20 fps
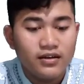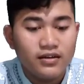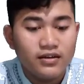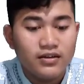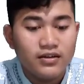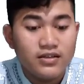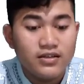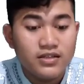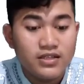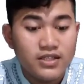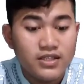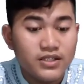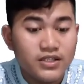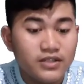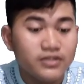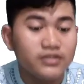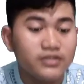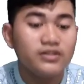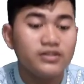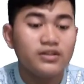
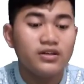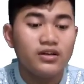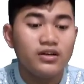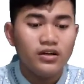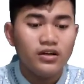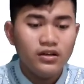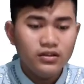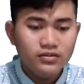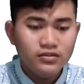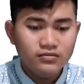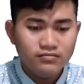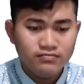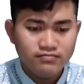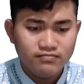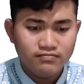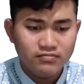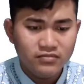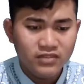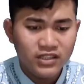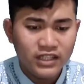azure.
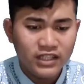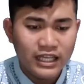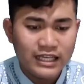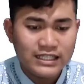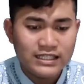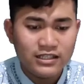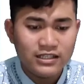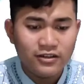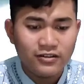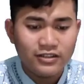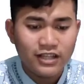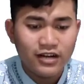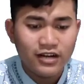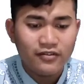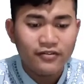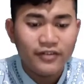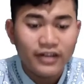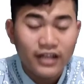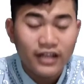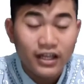Next, glottal
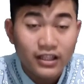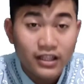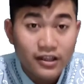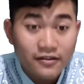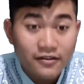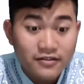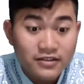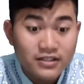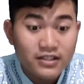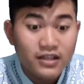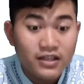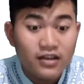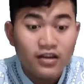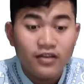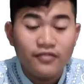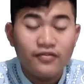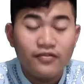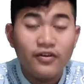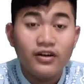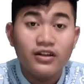fricatives.
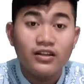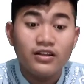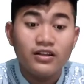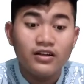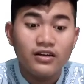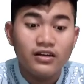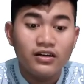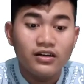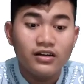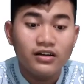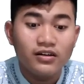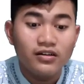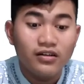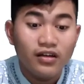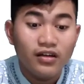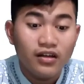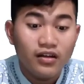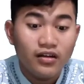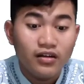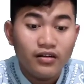For the
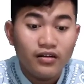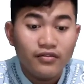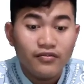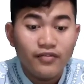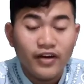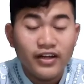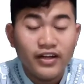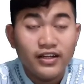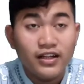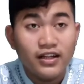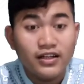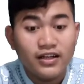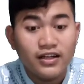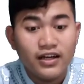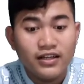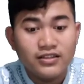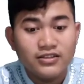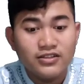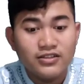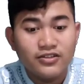final
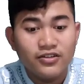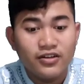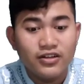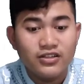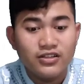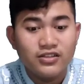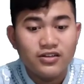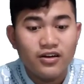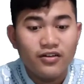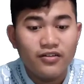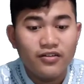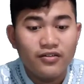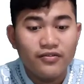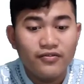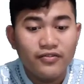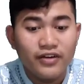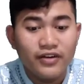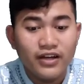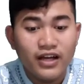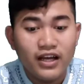categories of the
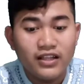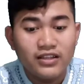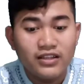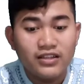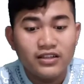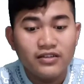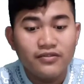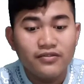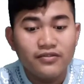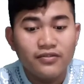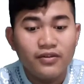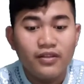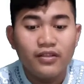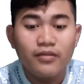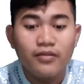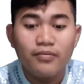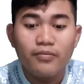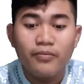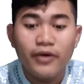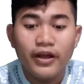fricative,
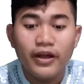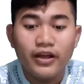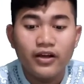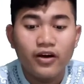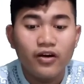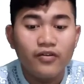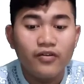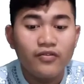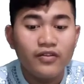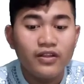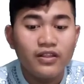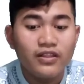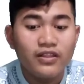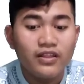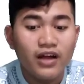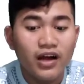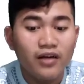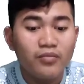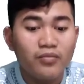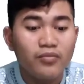the back of the
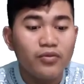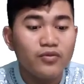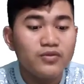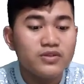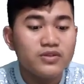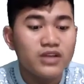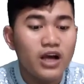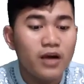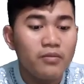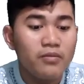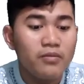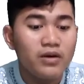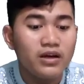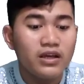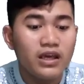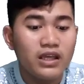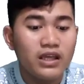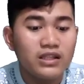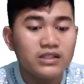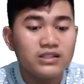tongue moves up
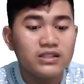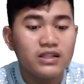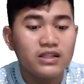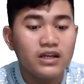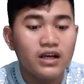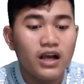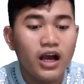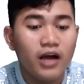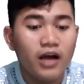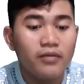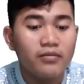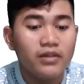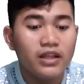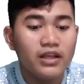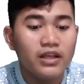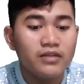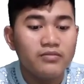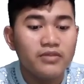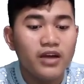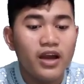against the gum
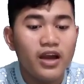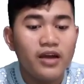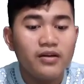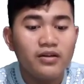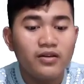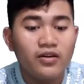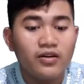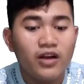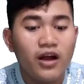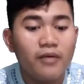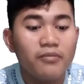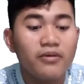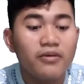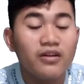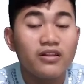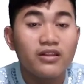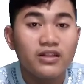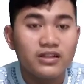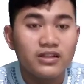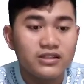line behind your upper
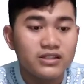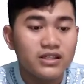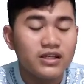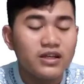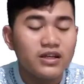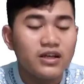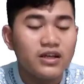teeth.